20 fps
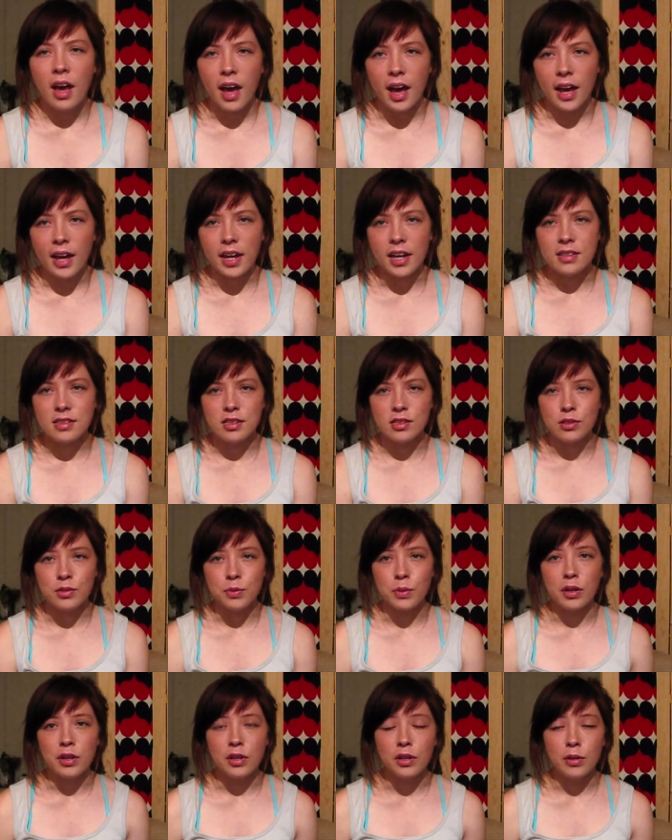I guess I
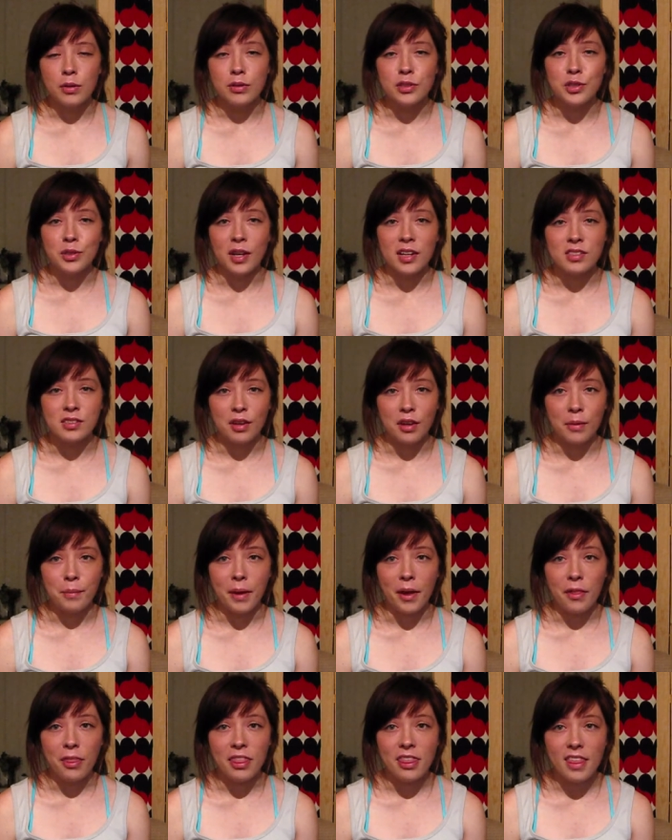just wanted to know what you guys thought
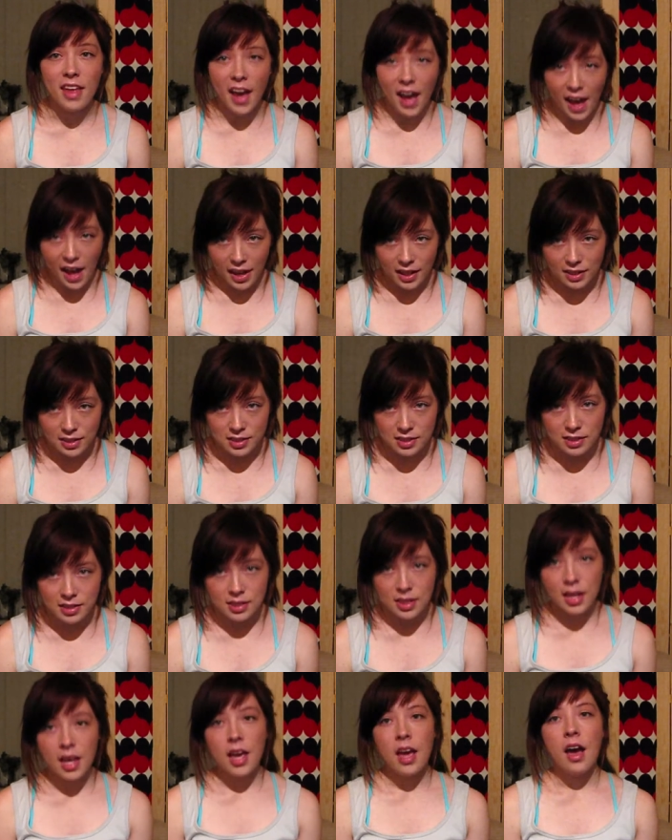about that,
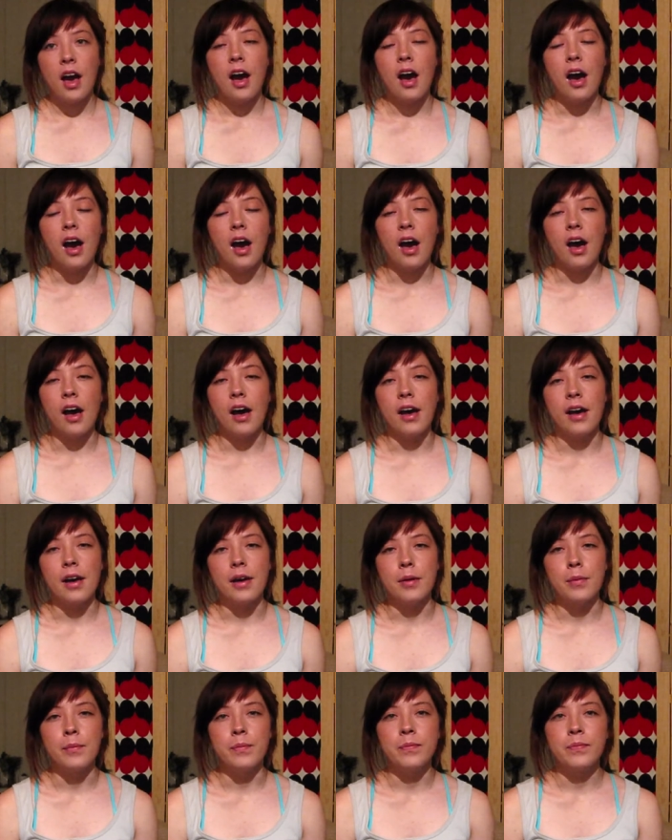
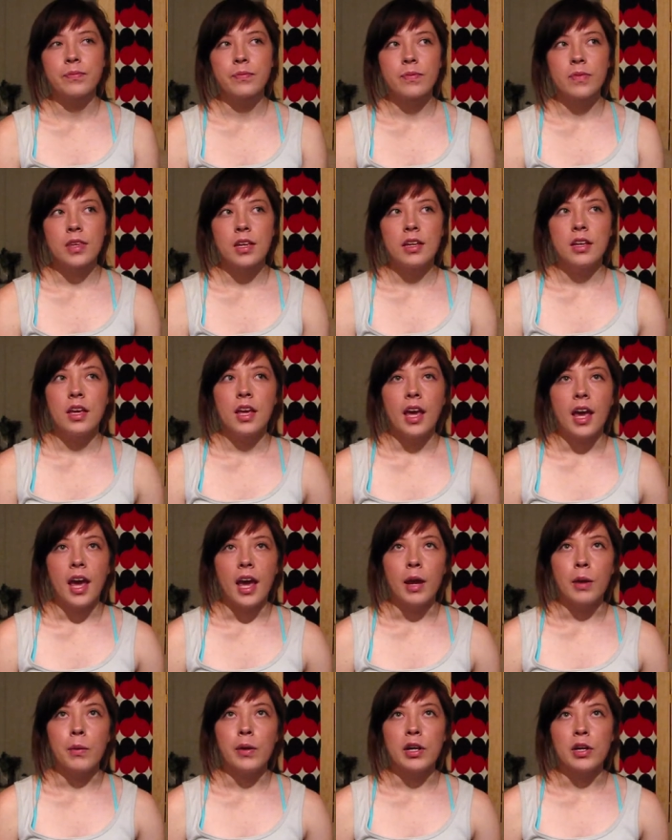um,
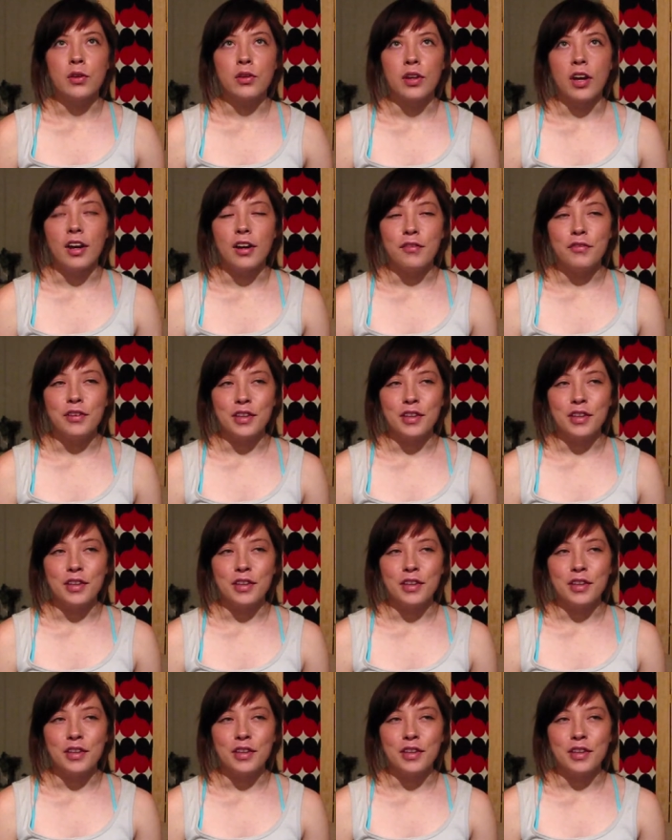and what you thought of